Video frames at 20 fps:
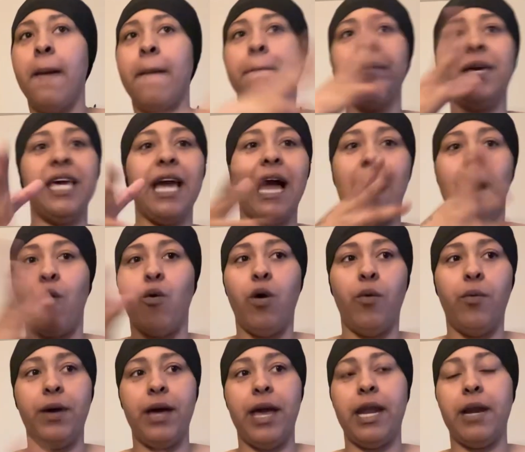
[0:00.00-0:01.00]
Me out
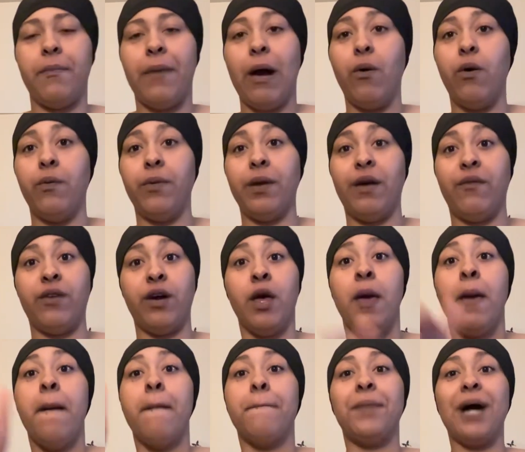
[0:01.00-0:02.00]
and about or whatever.
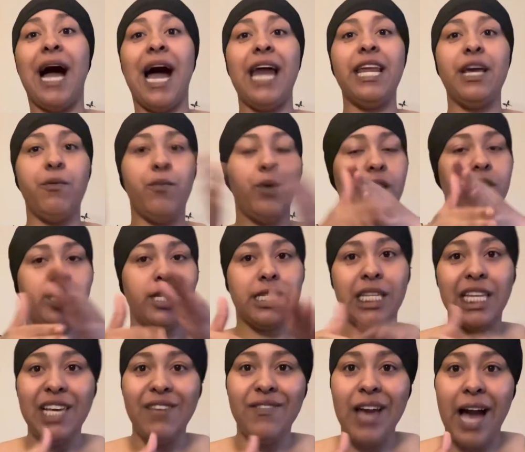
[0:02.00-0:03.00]
But I didn't want to just
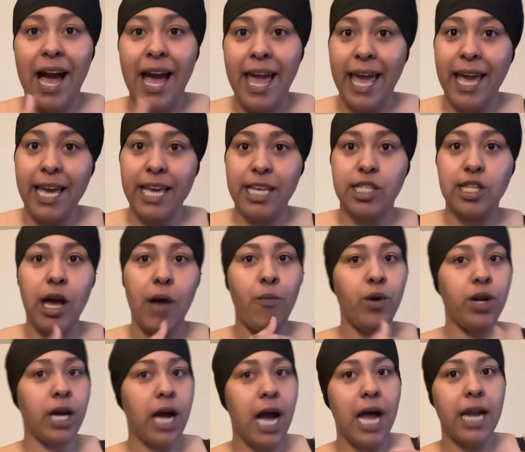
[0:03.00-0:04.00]
leave y'all hanging. So I
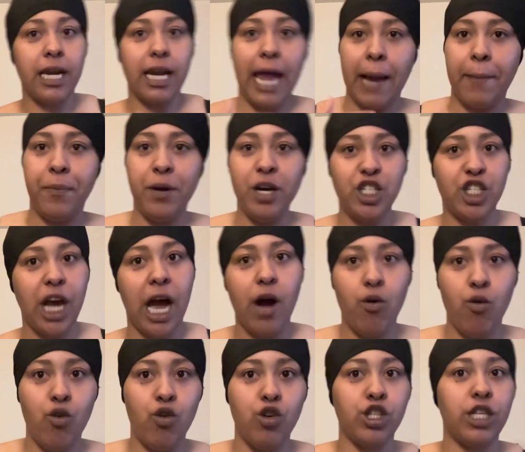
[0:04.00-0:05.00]
want to kind of, like, put
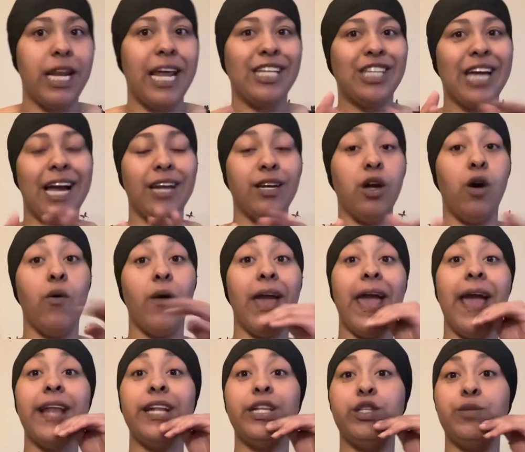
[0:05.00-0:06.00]
y'all on so that y'all know.
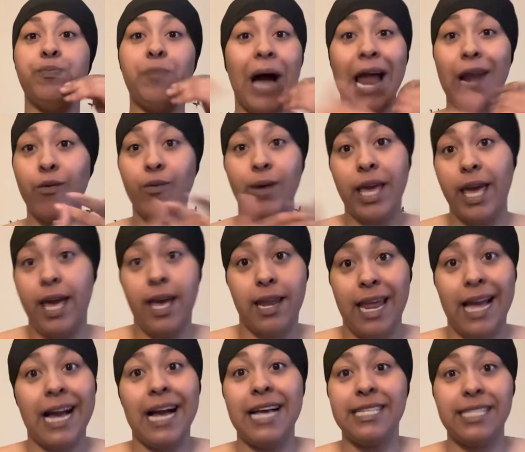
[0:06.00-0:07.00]
And I don't care,
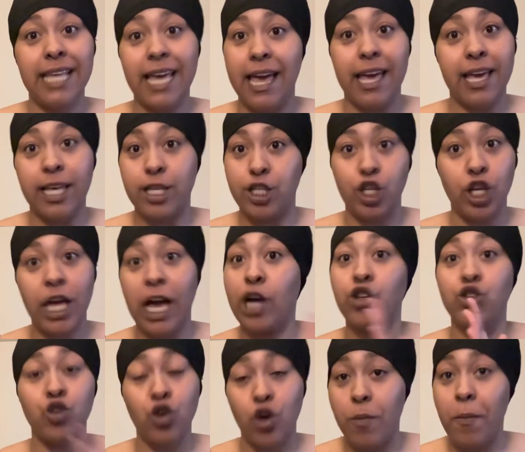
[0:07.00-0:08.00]
like I say. So y'all
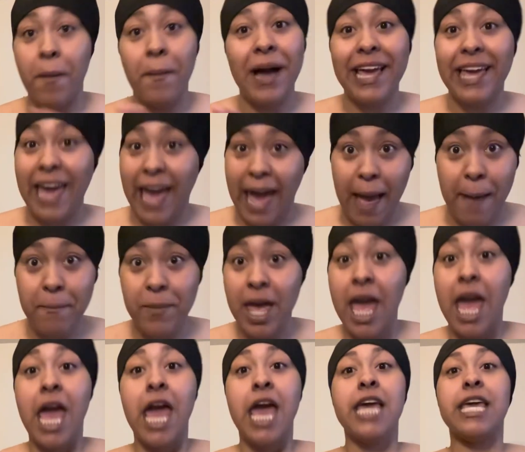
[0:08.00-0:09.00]
can talk about my cap.
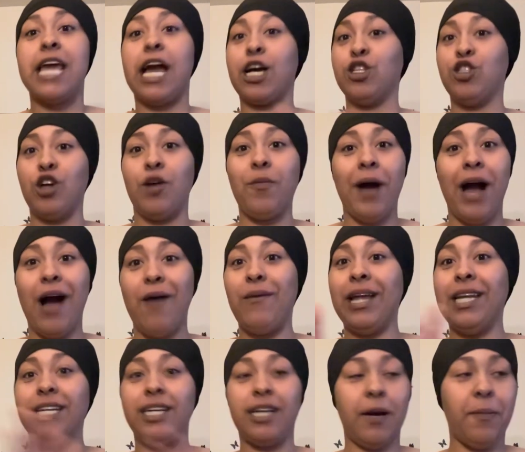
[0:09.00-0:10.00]
Y'all can talk about how
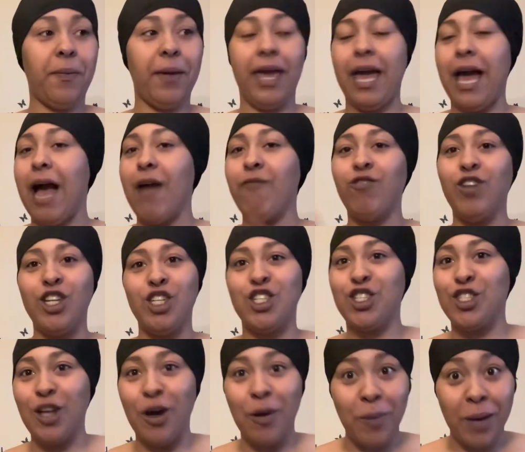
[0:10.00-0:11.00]
I look up here. I really
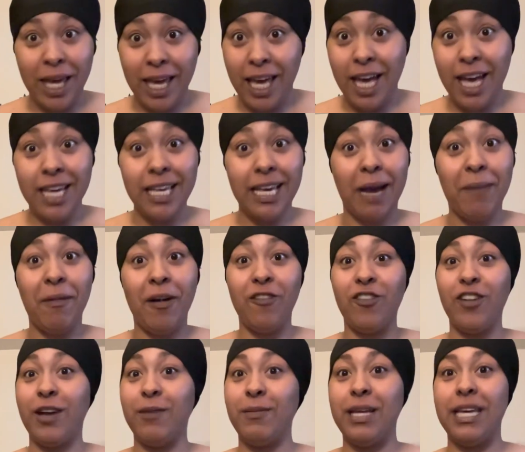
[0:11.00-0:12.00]
just don't care. Y'all my
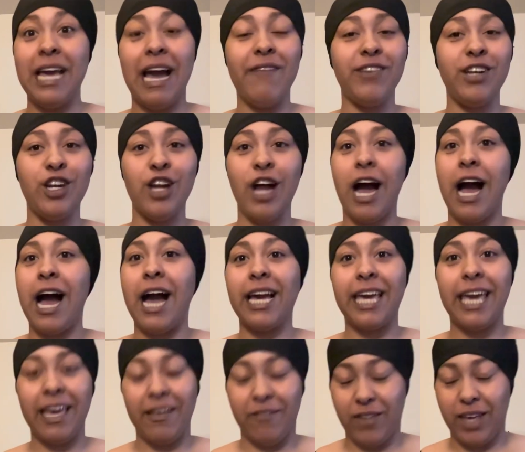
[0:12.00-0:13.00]
family. Y'all really know how I
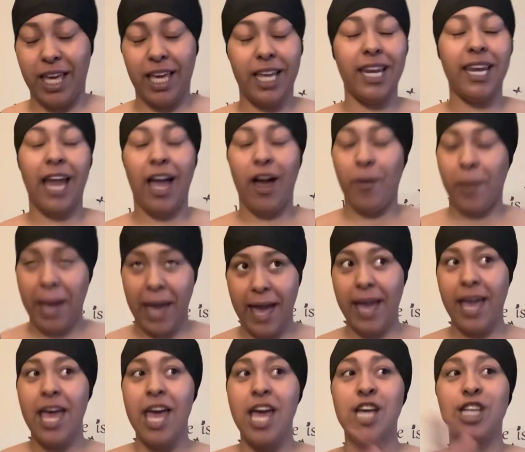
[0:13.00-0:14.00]
get it.
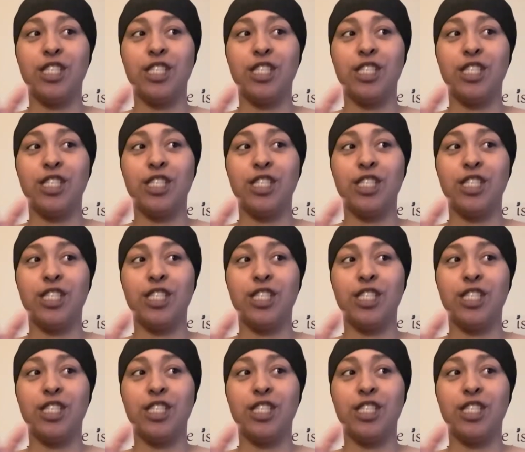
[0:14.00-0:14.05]
Okay?